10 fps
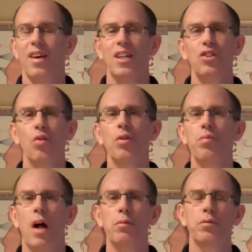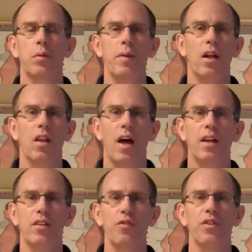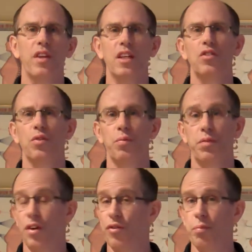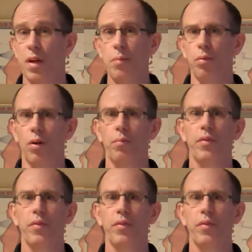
And shoulder problems can mean a lot of different things to different people.